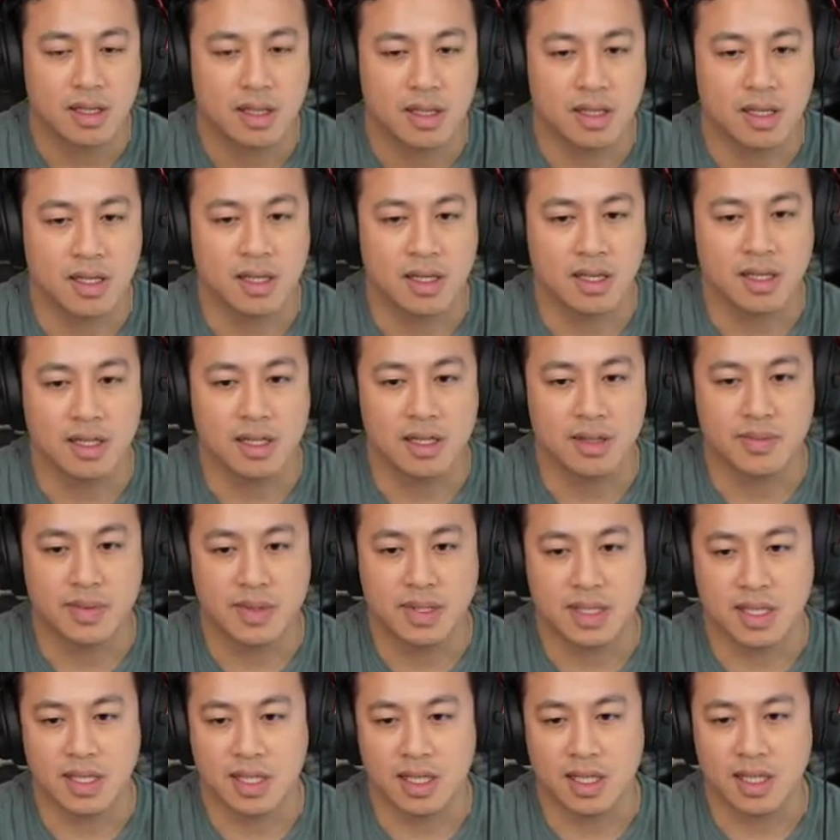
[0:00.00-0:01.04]
in
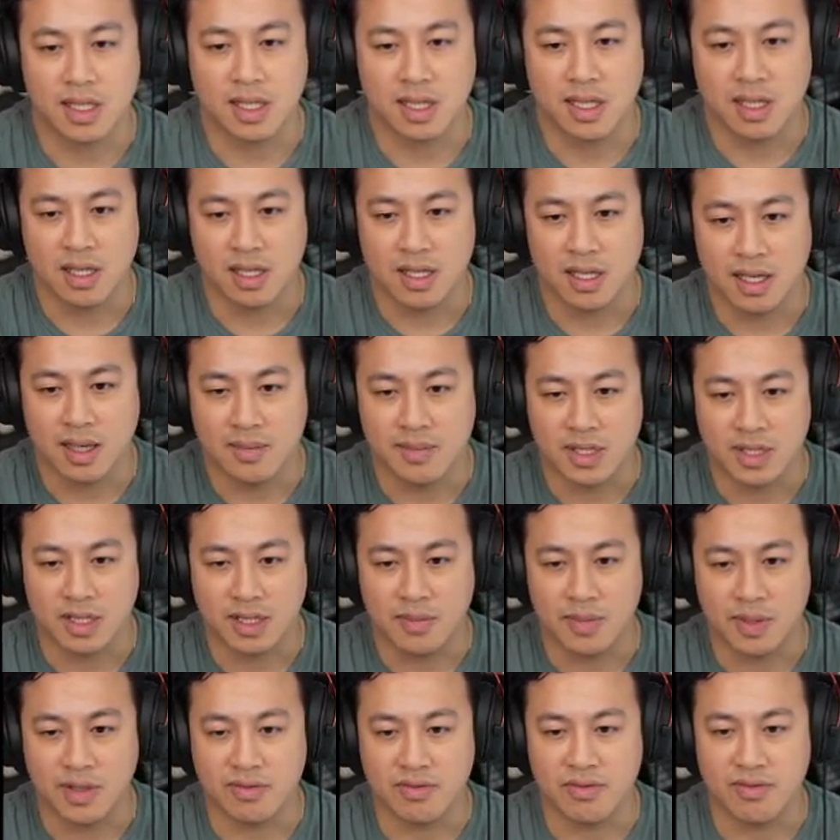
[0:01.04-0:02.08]
Obsidian. I'm just going to
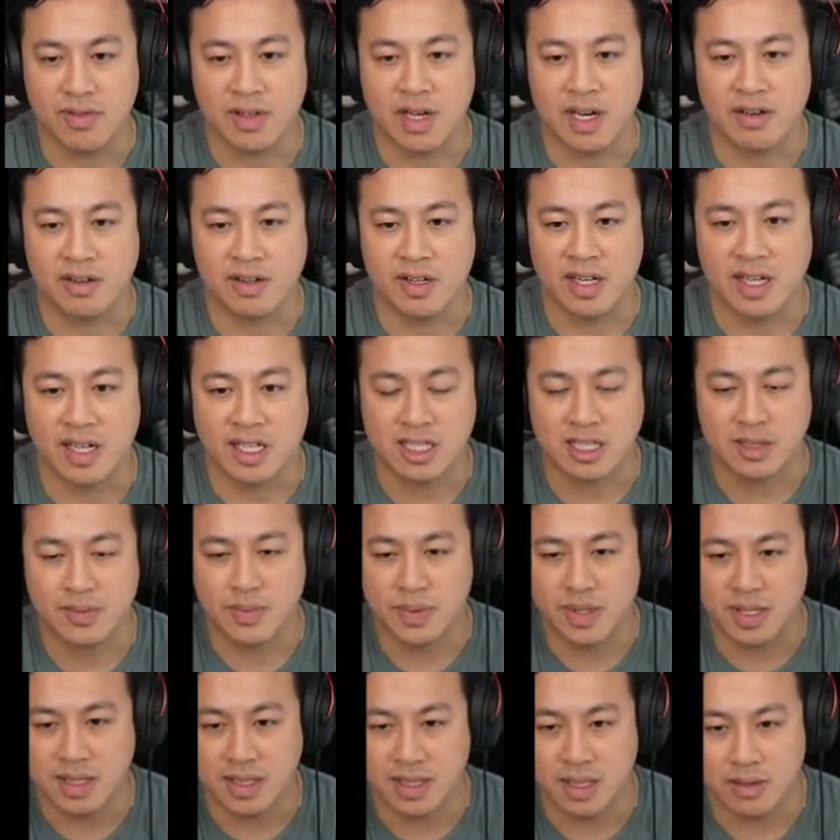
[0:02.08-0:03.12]
be very
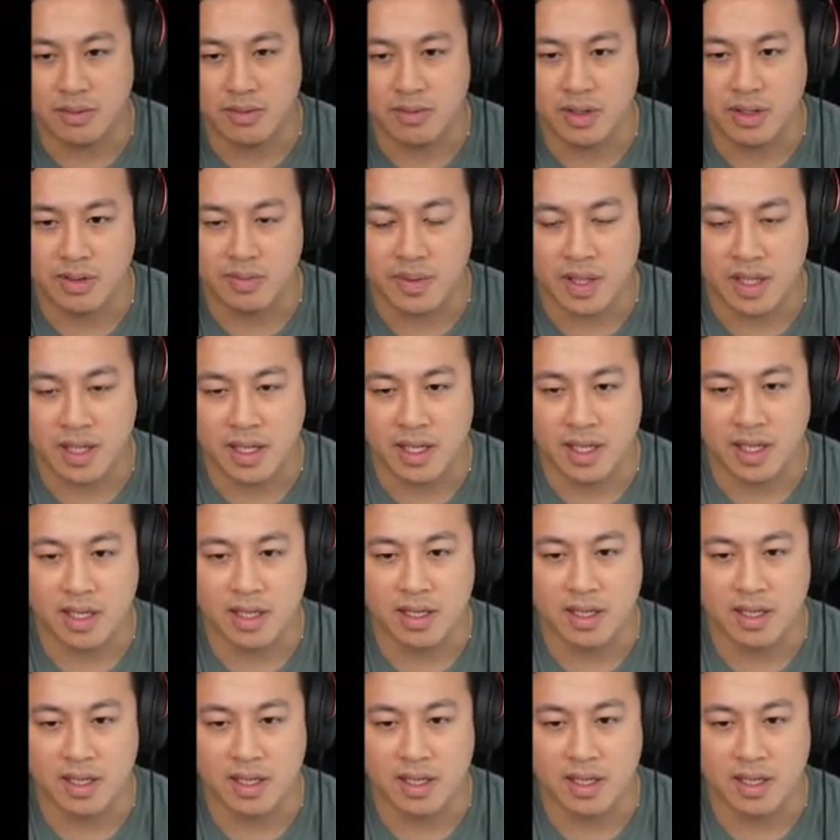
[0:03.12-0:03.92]
explicit with my,